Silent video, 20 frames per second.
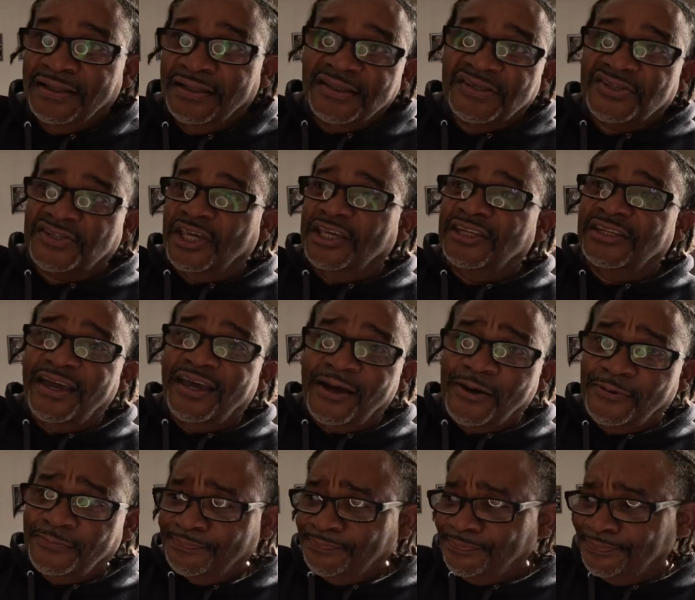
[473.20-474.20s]
send
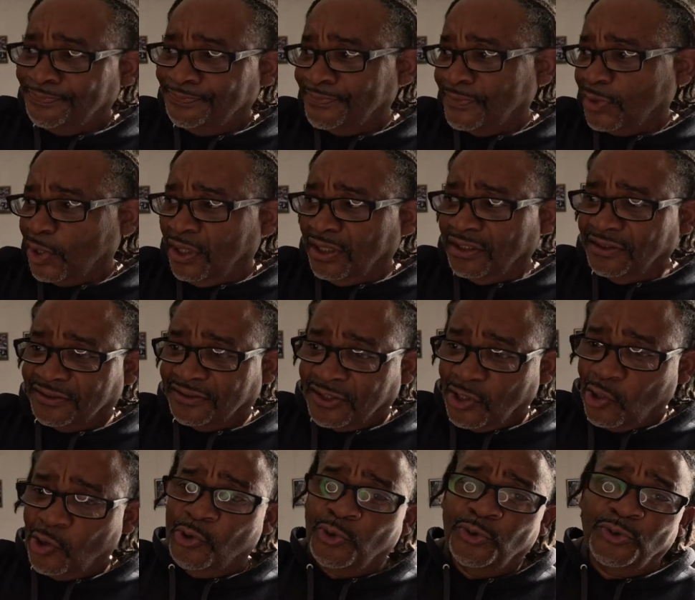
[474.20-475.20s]
out
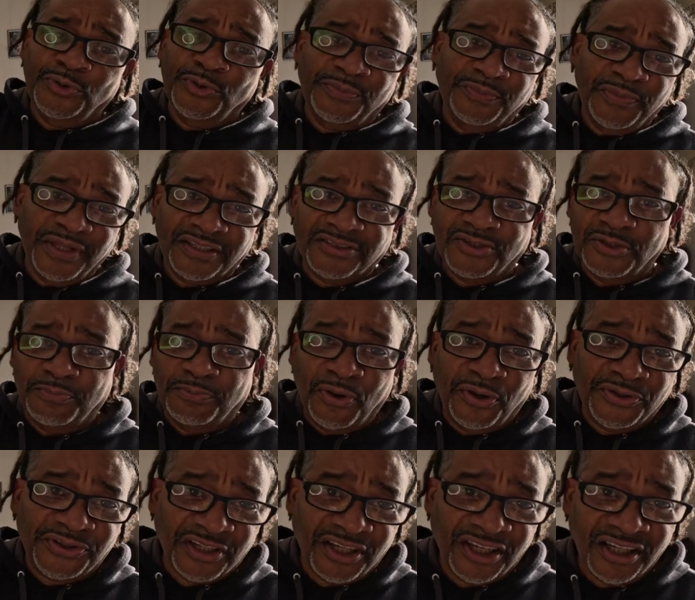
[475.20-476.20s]
code that you
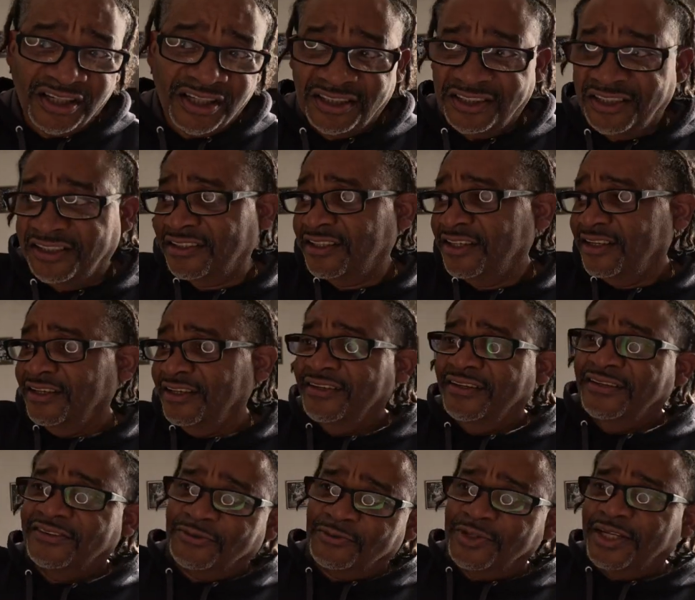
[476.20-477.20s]
bought the gun,
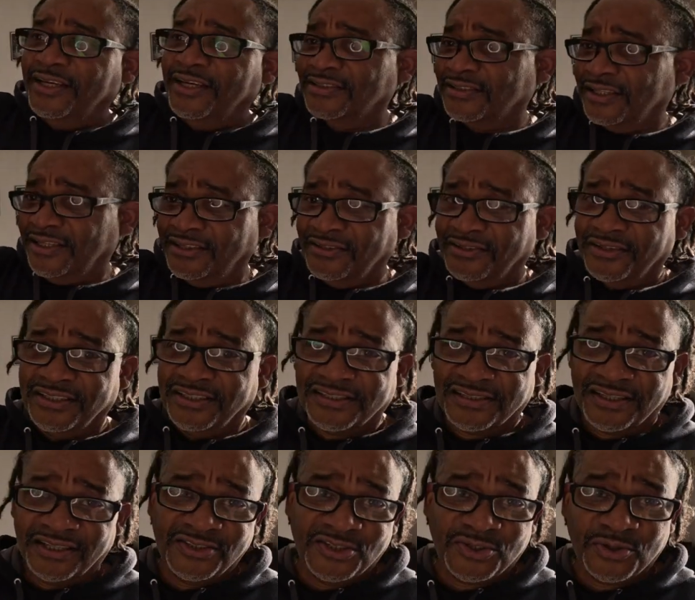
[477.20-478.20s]
and 3 days later they
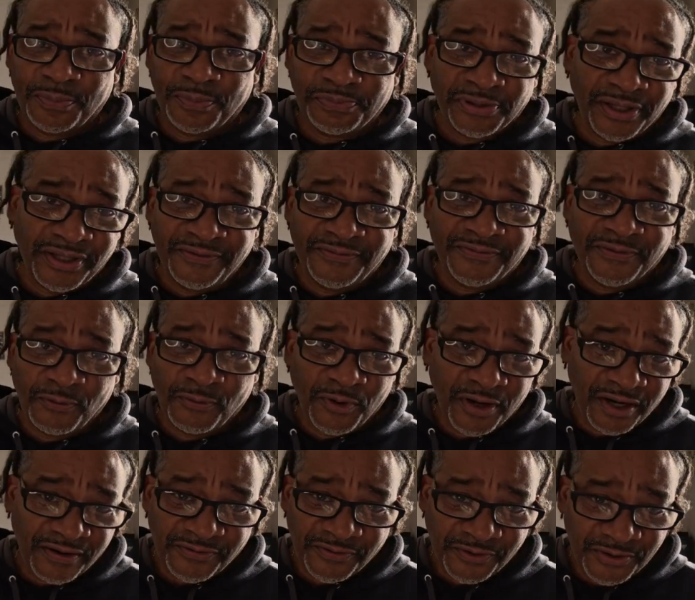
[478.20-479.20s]
send you a plate for
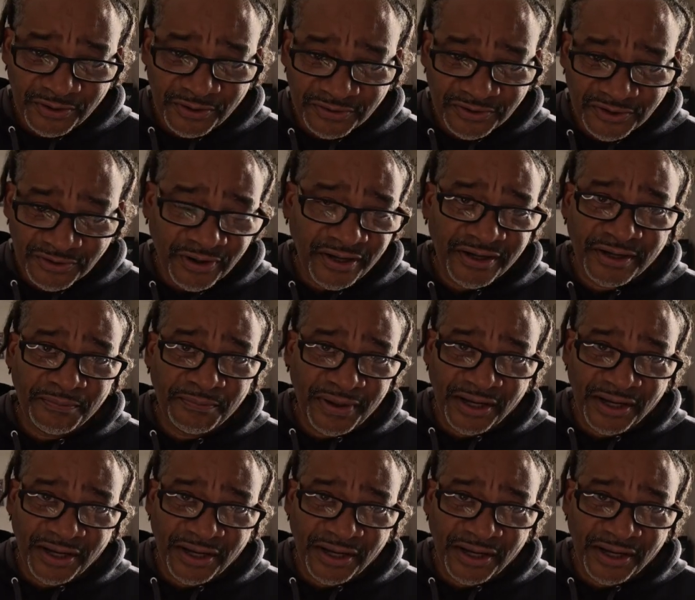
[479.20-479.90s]
whatever you're trying to